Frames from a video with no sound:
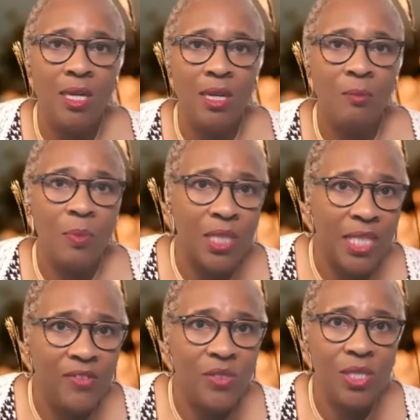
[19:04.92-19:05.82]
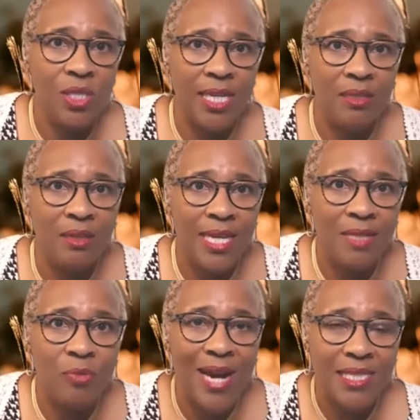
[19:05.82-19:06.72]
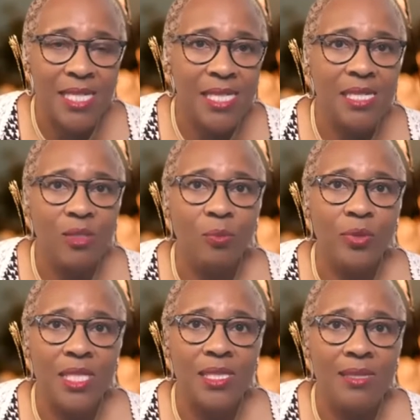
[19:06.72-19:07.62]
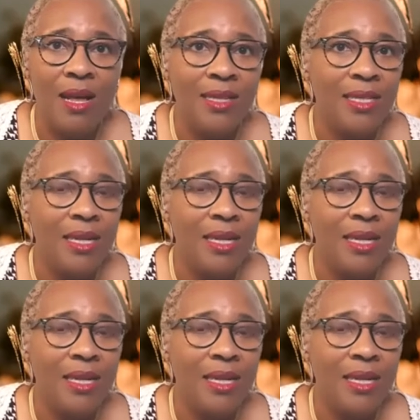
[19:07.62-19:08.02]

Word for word: beliefs and, and practices are pretty solid.